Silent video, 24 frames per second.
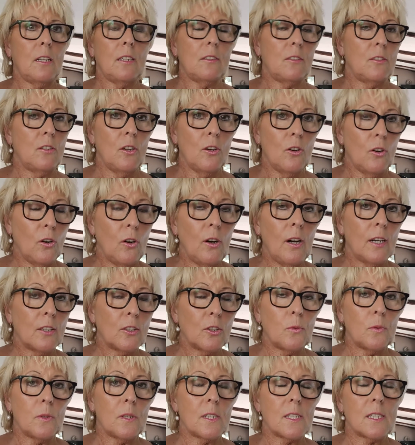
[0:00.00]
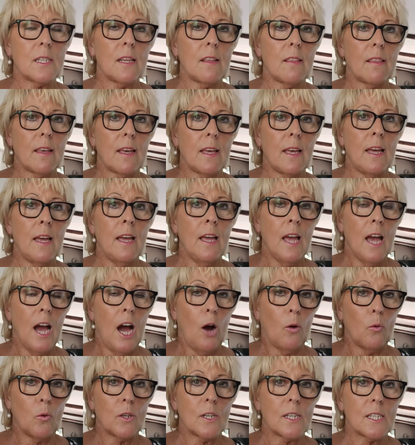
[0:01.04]
No, I don't want to sit there.
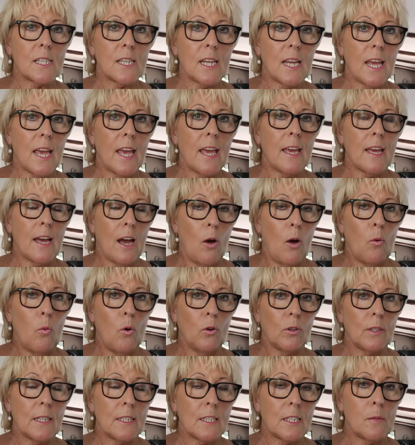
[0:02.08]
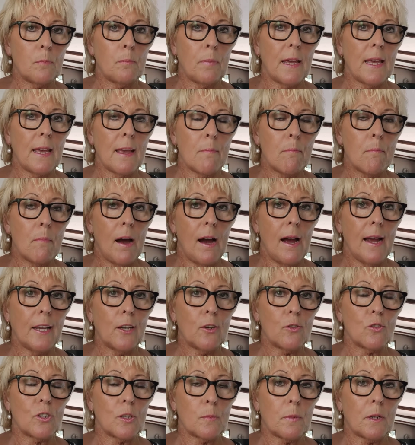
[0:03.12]
I want to sit here. I want to be in my
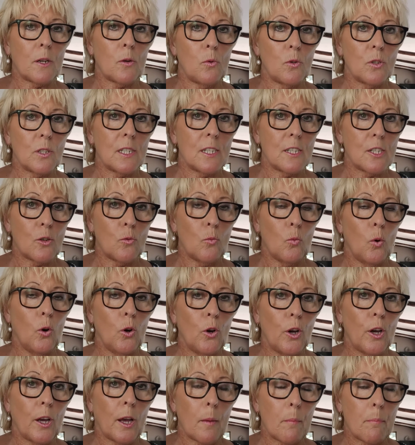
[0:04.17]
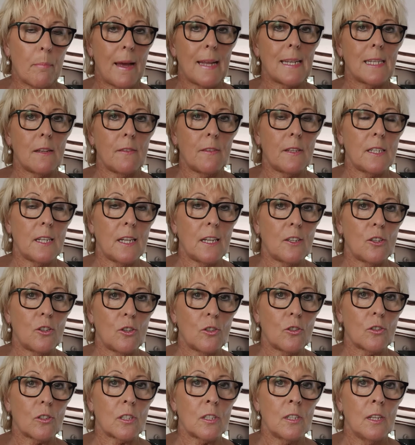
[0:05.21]
country, but I want it to work better than it
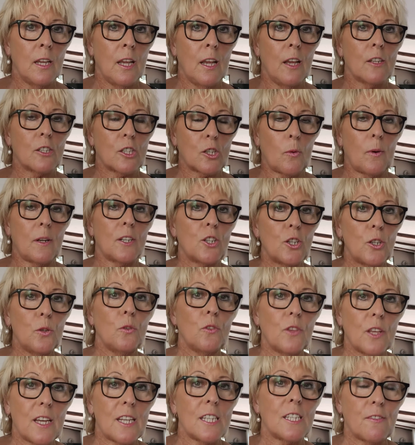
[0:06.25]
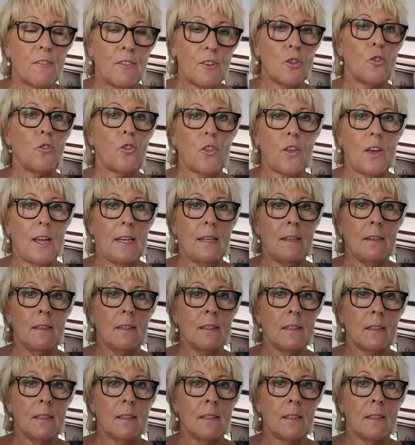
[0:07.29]
does. So I do this for nothing.